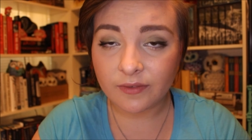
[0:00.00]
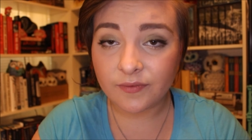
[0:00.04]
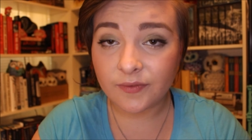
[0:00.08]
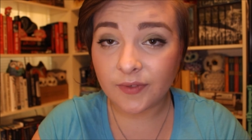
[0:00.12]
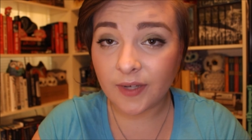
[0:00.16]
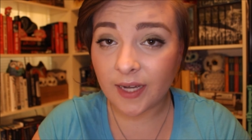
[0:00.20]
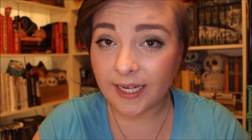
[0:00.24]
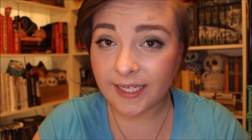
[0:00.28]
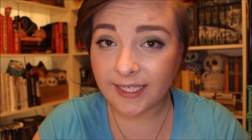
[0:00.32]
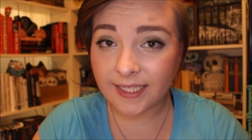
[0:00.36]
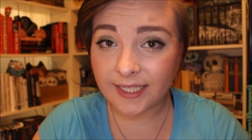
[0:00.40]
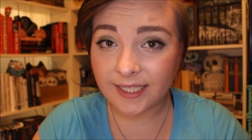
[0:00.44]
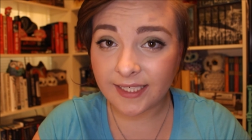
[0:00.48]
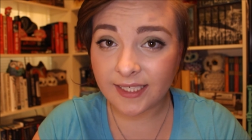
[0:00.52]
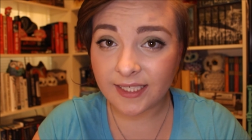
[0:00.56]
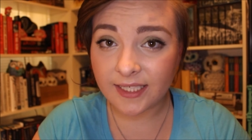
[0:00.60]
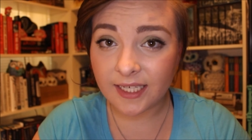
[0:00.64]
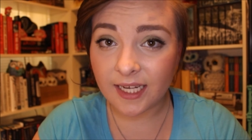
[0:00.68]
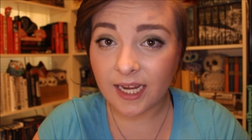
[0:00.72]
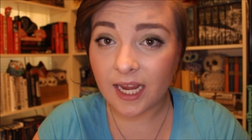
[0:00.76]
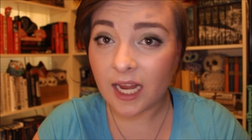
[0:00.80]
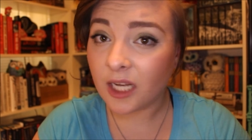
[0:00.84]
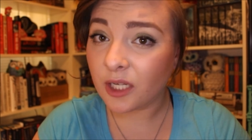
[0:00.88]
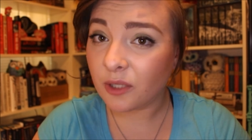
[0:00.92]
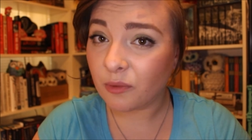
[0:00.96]
Find it
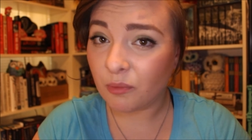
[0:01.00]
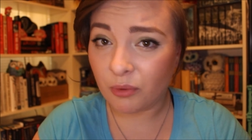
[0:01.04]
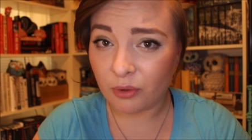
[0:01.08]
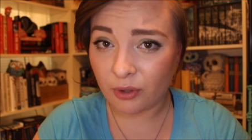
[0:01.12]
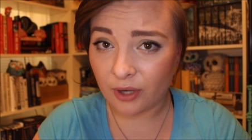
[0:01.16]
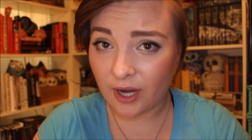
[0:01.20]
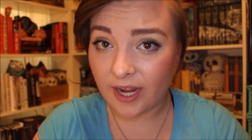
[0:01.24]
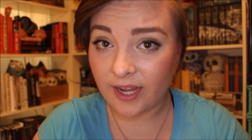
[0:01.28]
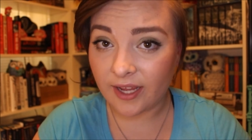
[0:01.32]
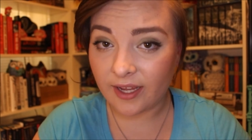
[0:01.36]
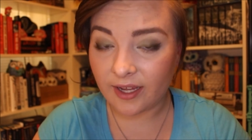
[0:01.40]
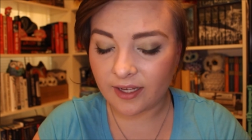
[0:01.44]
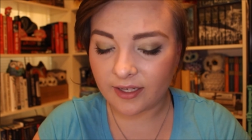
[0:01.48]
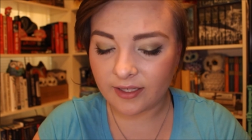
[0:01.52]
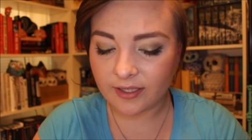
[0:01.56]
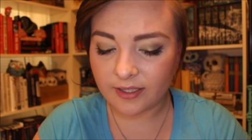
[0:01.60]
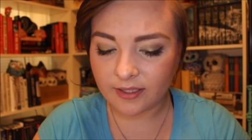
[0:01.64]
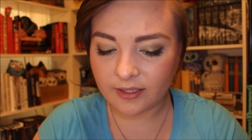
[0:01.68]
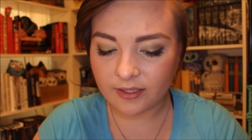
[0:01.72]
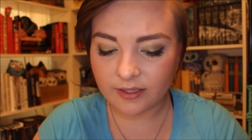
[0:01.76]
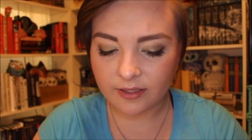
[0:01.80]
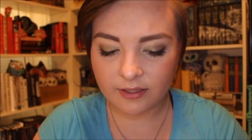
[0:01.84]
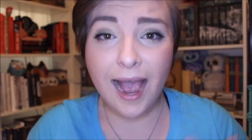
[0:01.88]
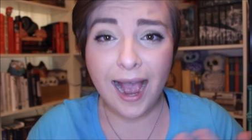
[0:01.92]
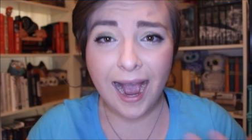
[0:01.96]
and break
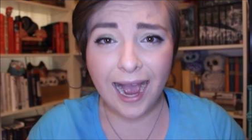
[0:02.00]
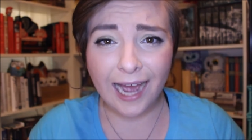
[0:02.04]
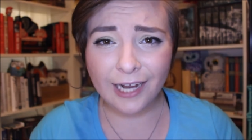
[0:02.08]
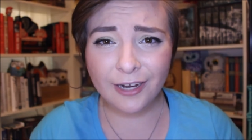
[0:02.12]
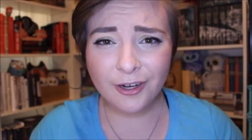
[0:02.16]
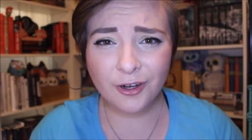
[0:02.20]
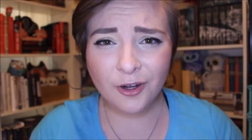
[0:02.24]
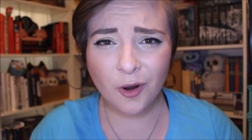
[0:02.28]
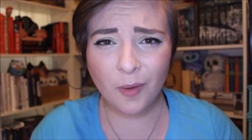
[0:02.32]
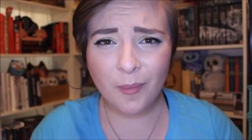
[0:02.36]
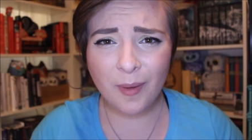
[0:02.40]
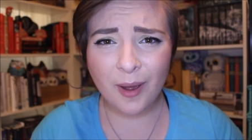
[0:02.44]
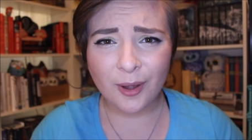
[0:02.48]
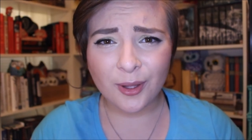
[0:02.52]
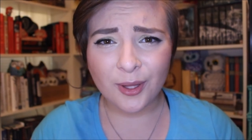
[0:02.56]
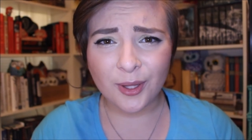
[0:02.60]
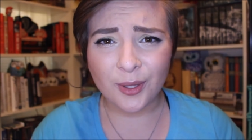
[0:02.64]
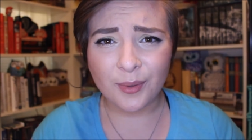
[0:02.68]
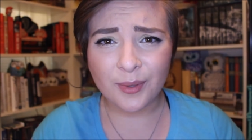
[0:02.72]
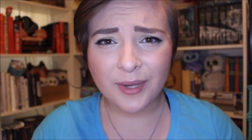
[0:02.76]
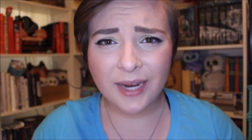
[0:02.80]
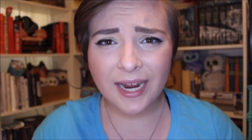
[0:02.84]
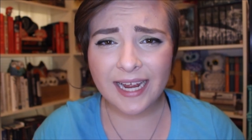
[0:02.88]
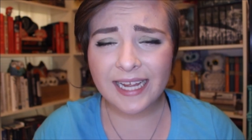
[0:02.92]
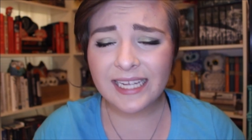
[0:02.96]
it. I don't know about
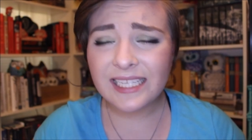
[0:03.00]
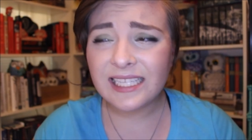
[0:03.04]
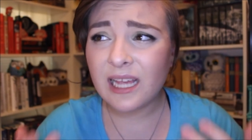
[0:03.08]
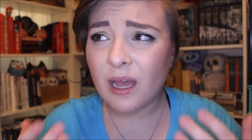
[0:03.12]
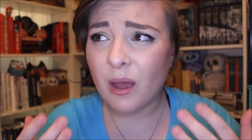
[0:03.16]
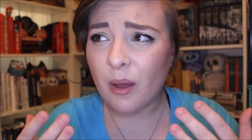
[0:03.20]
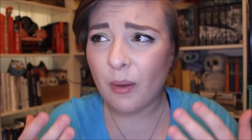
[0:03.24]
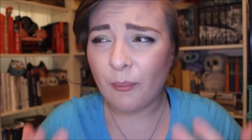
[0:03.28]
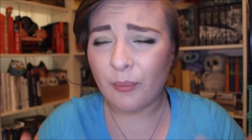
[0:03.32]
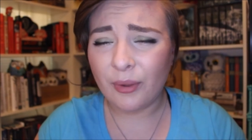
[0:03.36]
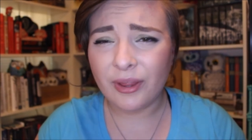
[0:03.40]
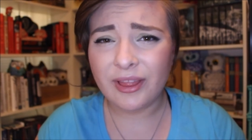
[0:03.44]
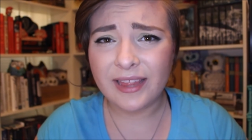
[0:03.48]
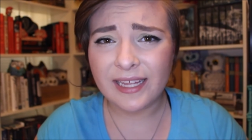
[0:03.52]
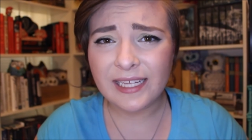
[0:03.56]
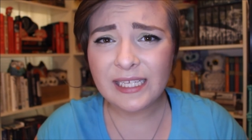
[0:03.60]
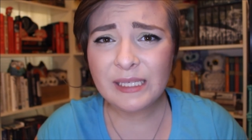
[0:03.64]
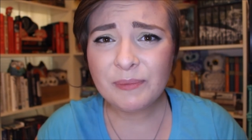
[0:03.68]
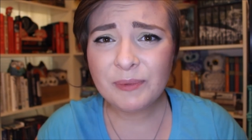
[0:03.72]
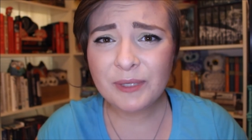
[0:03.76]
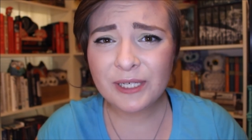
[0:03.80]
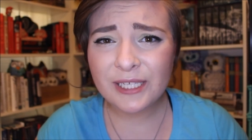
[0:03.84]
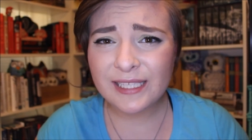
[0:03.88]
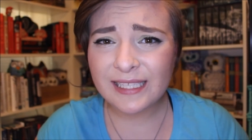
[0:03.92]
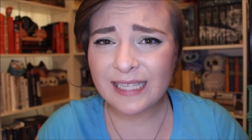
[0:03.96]
you guys, but
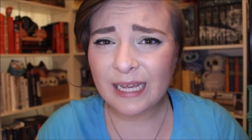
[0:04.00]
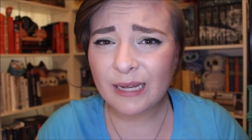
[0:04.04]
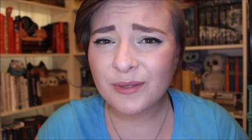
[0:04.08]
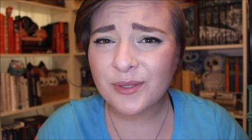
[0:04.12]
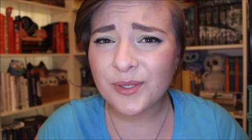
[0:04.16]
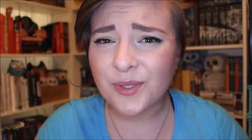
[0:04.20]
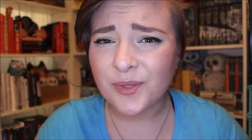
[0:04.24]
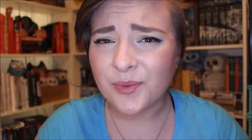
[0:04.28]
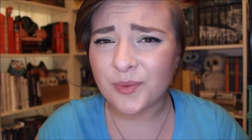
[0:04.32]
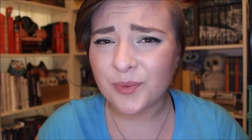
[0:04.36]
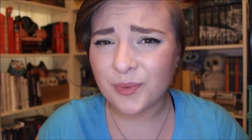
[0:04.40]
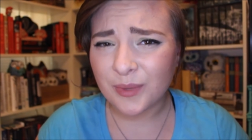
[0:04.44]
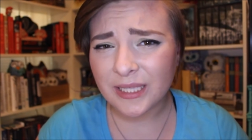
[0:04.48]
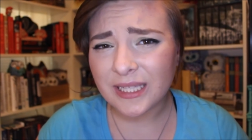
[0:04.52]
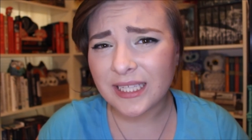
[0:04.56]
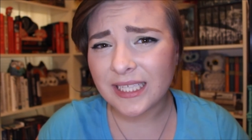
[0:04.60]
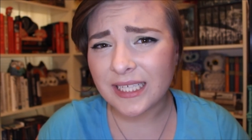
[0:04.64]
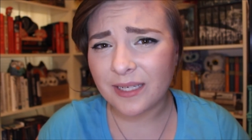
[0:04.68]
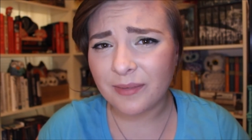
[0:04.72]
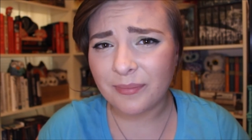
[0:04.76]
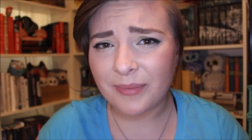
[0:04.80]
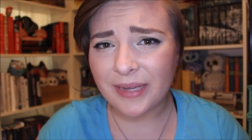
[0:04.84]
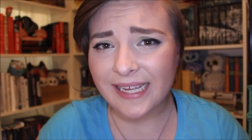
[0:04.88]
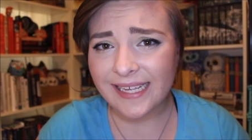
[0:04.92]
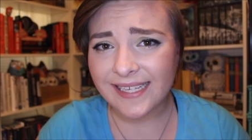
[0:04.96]
this book sounds
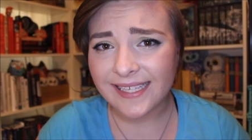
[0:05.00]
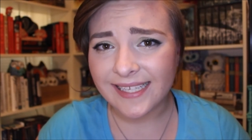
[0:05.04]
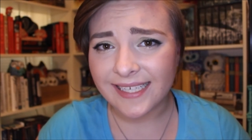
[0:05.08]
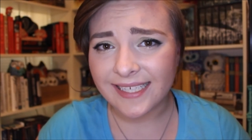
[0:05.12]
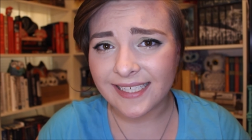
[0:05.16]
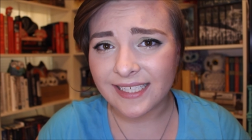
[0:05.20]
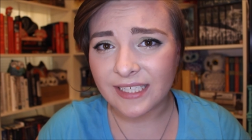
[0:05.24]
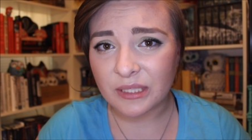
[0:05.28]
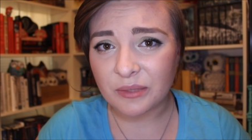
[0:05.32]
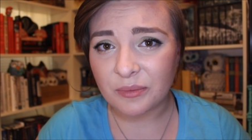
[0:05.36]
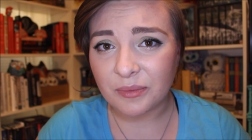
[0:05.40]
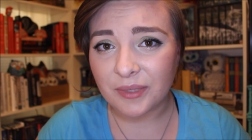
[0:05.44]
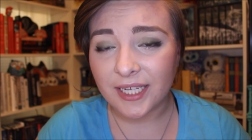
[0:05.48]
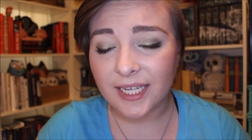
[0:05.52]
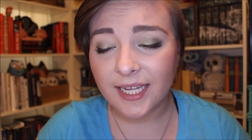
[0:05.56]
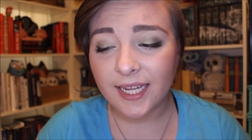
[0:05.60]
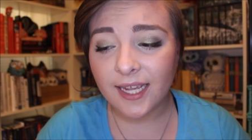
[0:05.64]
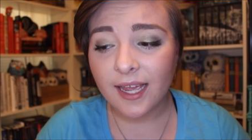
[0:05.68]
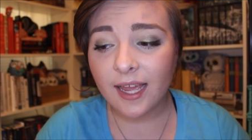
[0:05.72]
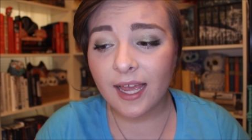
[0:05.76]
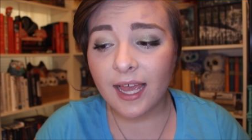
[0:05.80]
really amazing to me.